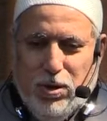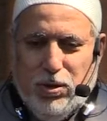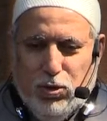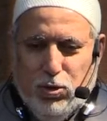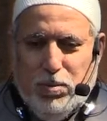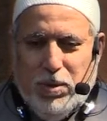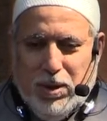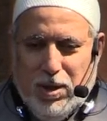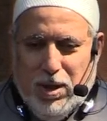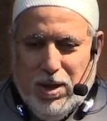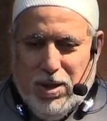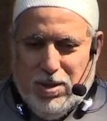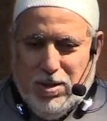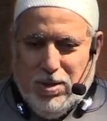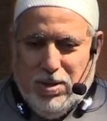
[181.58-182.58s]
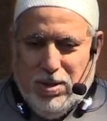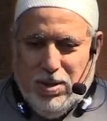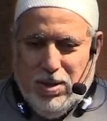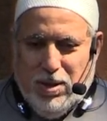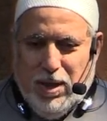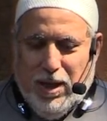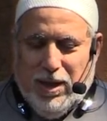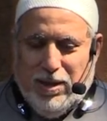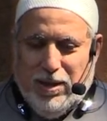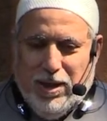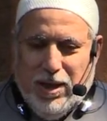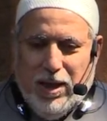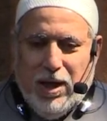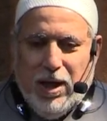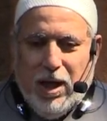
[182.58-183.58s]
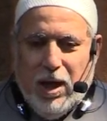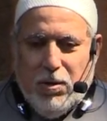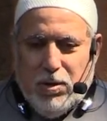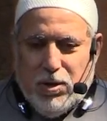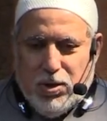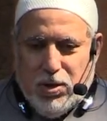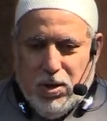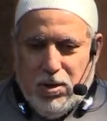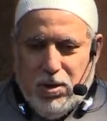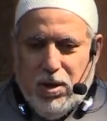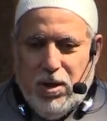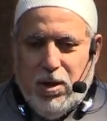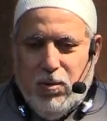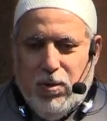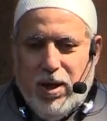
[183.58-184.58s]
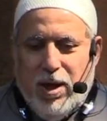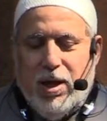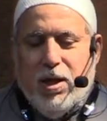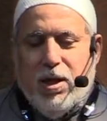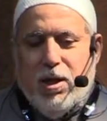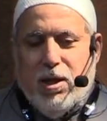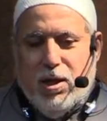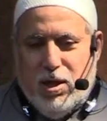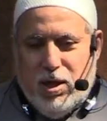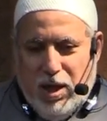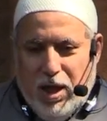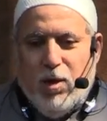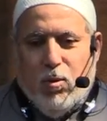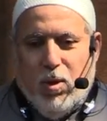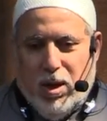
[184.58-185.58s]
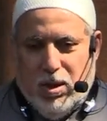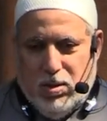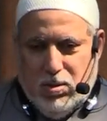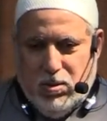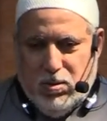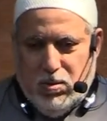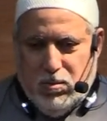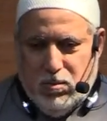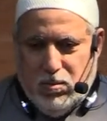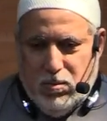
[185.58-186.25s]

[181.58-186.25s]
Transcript: going to beat us at getting our children the way they want.